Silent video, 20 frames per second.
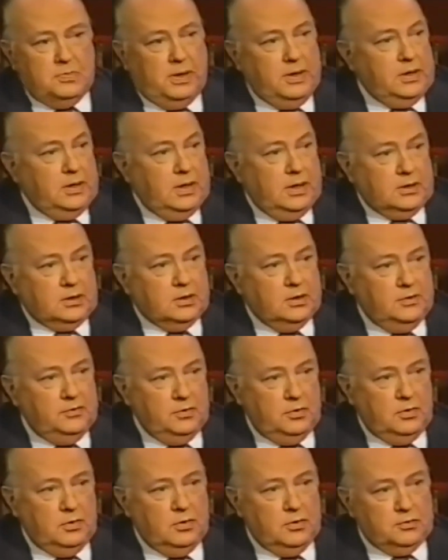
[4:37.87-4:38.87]
might not
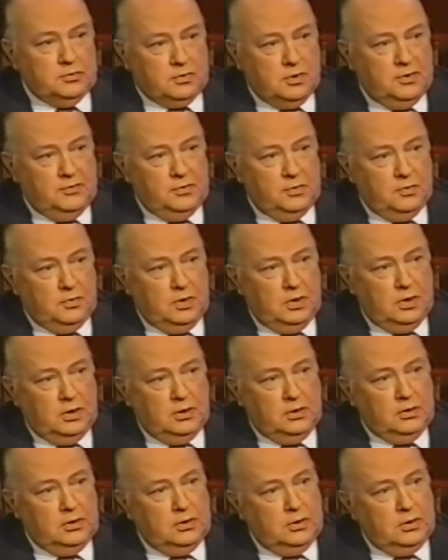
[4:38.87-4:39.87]
cover or cover well.